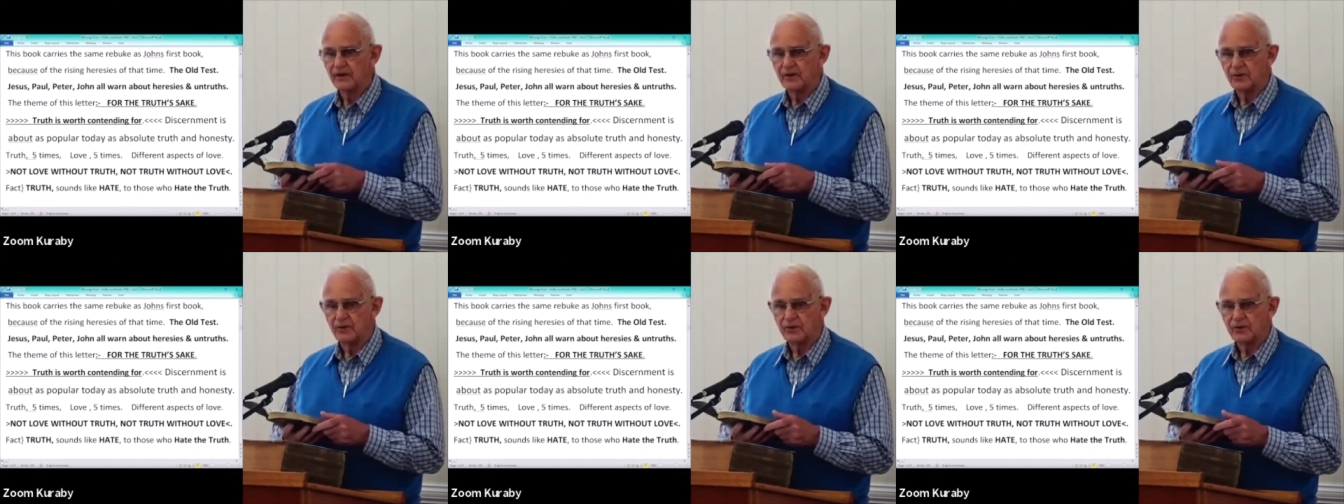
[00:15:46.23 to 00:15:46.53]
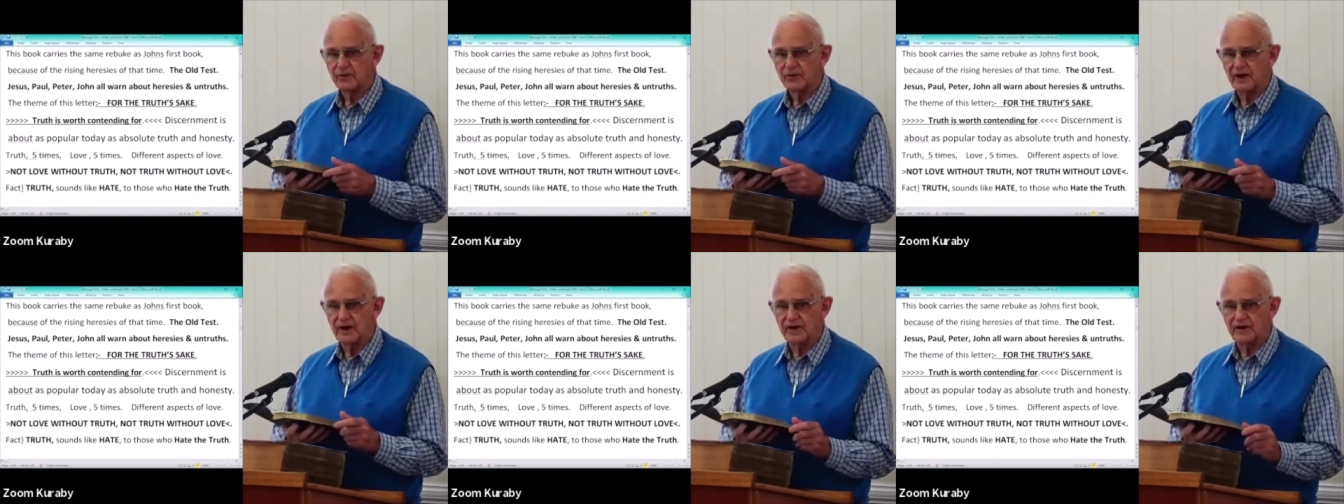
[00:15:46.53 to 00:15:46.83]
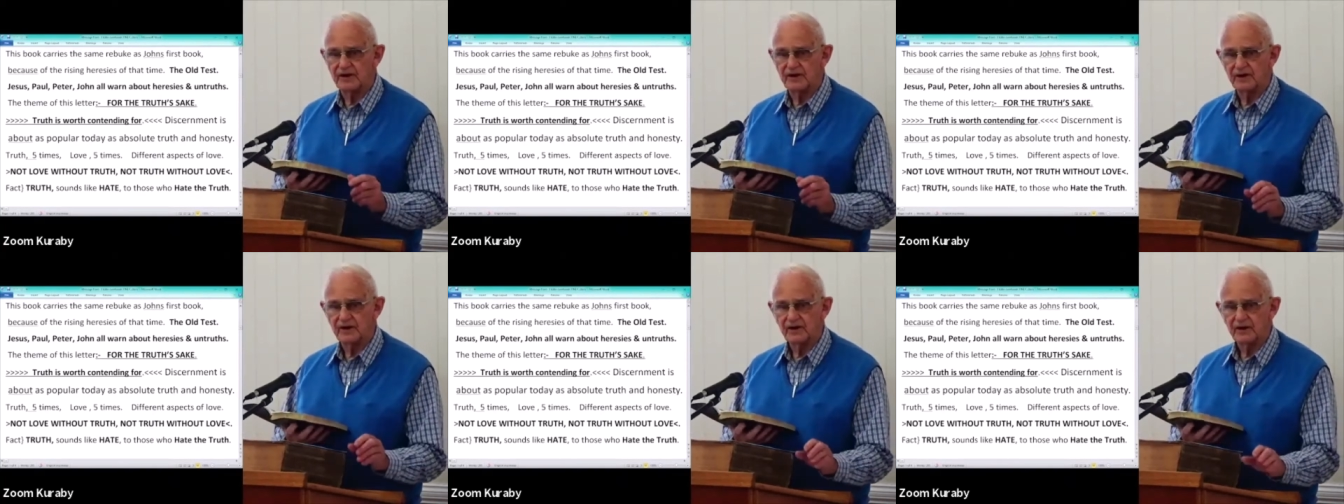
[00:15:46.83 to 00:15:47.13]
read
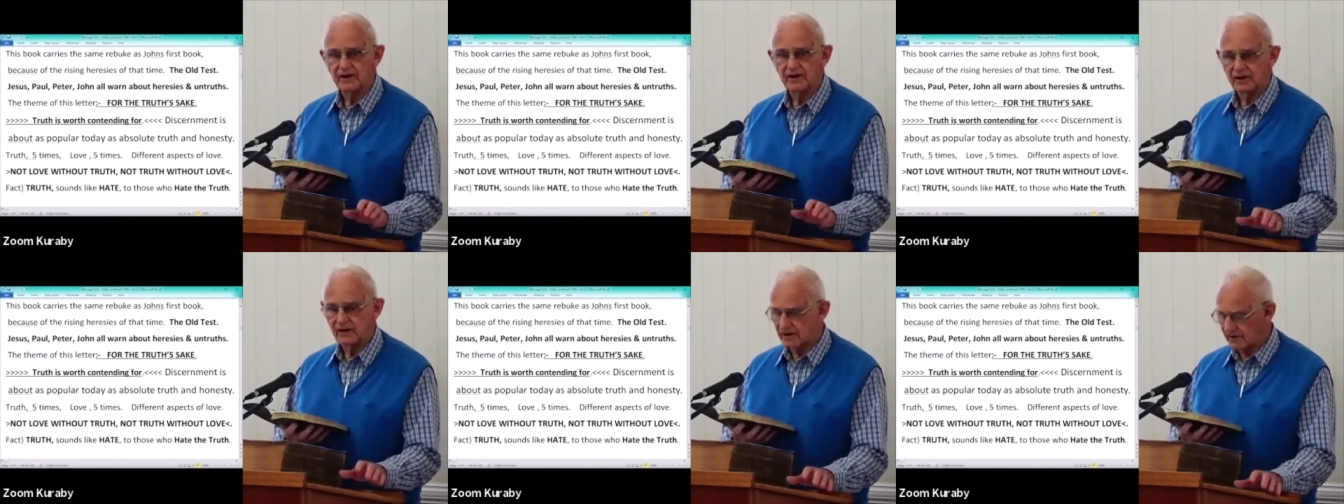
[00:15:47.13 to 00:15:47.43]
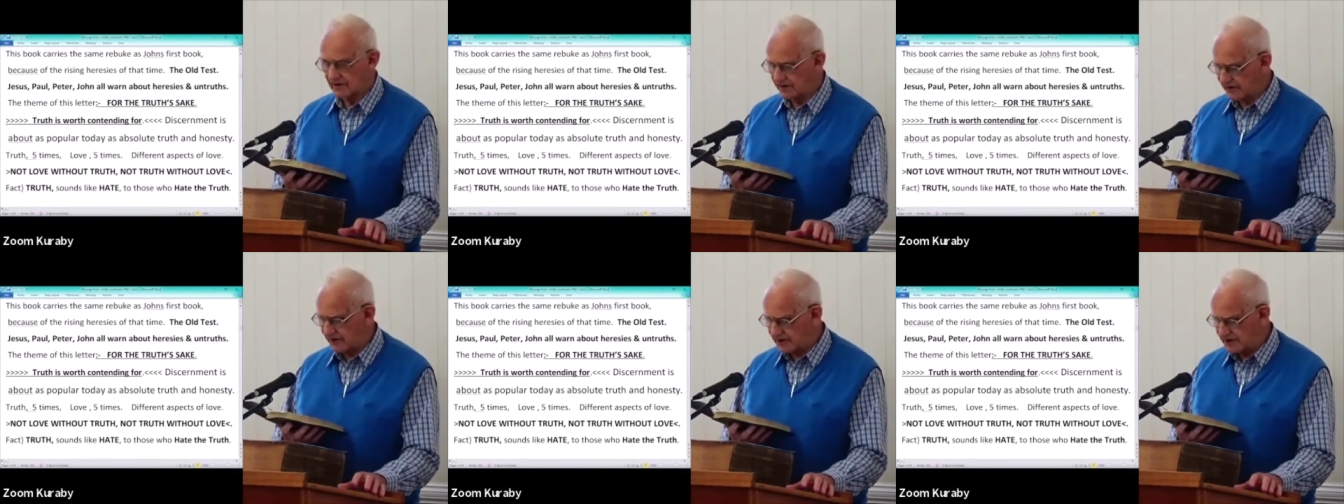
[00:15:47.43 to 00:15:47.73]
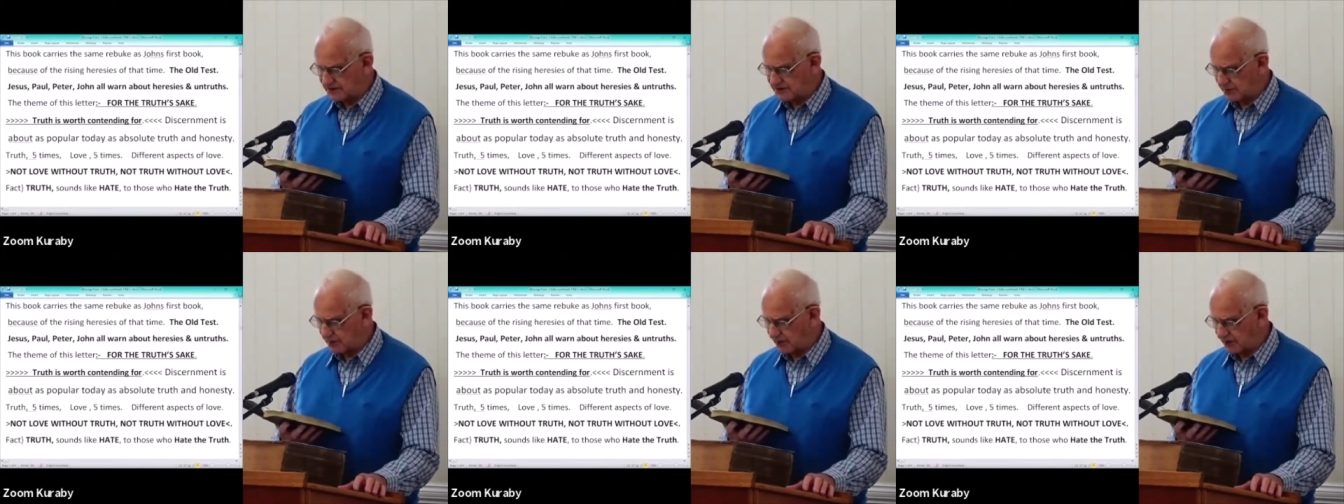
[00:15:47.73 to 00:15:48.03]
these
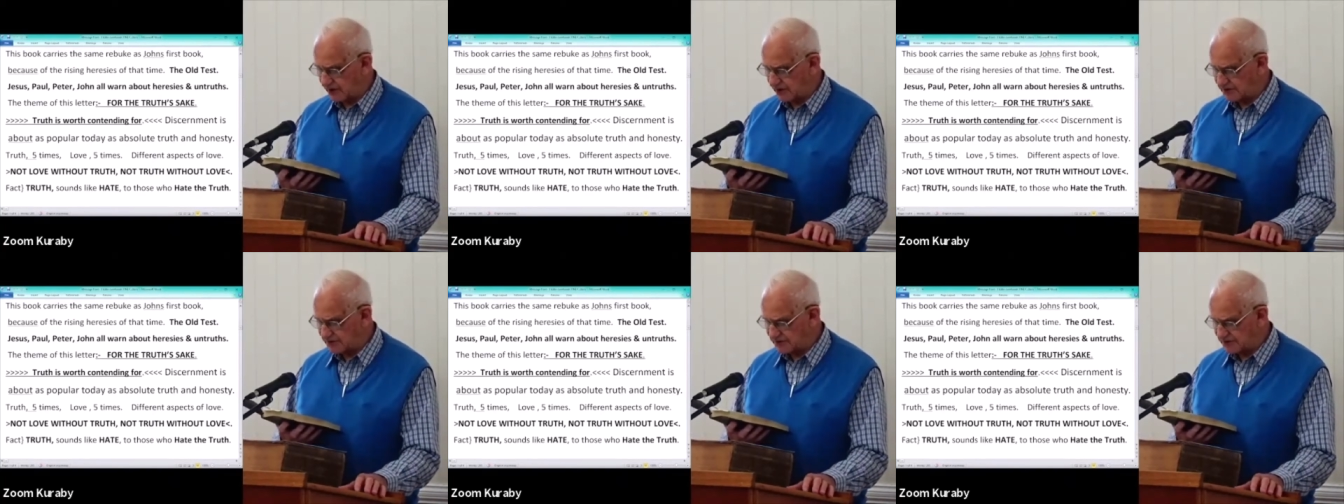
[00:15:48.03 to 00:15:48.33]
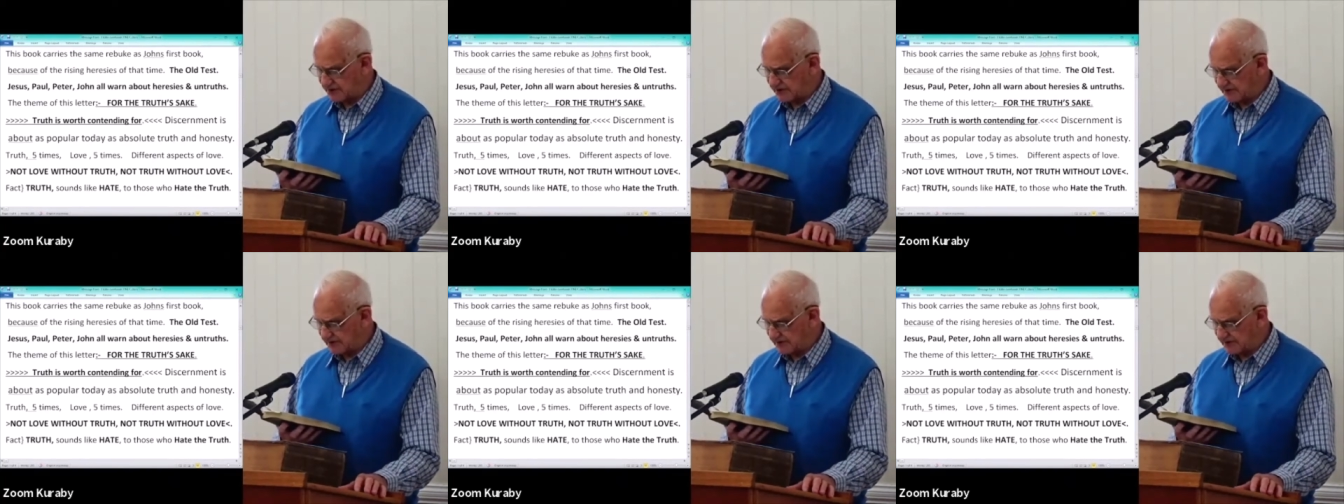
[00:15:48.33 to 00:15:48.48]
words